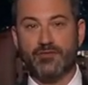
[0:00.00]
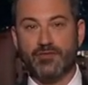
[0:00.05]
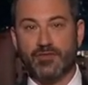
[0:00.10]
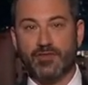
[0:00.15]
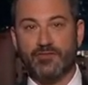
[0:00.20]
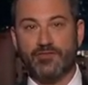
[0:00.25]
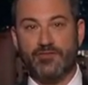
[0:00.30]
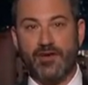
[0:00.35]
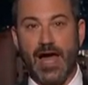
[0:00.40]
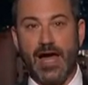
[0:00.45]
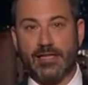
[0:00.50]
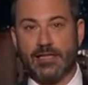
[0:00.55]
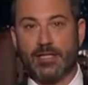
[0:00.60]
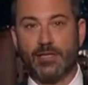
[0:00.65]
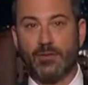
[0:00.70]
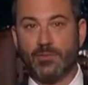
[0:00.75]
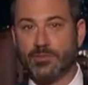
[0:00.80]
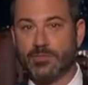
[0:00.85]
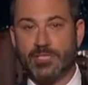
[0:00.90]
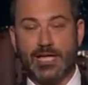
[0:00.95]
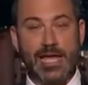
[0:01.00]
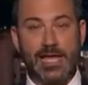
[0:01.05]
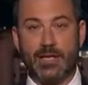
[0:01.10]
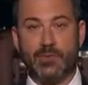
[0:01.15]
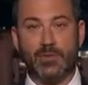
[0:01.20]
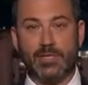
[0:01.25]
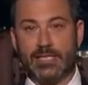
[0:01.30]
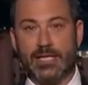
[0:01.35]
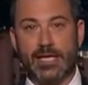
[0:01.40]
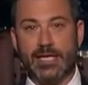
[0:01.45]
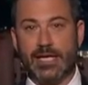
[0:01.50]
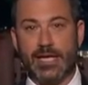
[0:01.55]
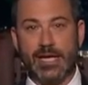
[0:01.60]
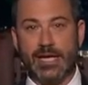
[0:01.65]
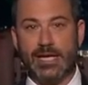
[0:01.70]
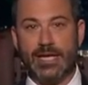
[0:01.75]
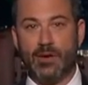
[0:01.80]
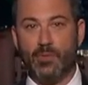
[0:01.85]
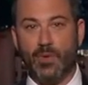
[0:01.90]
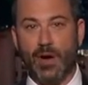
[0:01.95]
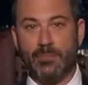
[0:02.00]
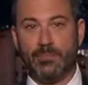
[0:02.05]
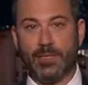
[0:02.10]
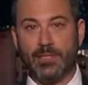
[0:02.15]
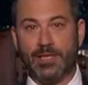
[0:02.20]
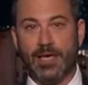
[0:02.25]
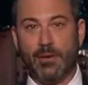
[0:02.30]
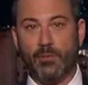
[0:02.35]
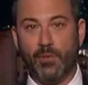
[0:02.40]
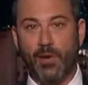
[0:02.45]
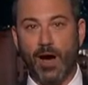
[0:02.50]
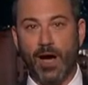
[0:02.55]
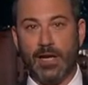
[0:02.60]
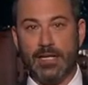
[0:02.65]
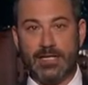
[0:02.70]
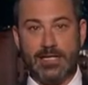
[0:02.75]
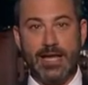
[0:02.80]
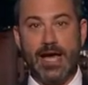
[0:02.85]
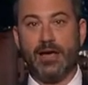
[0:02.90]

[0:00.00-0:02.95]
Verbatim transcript: for the fact that almost anyone can get any weapon they want.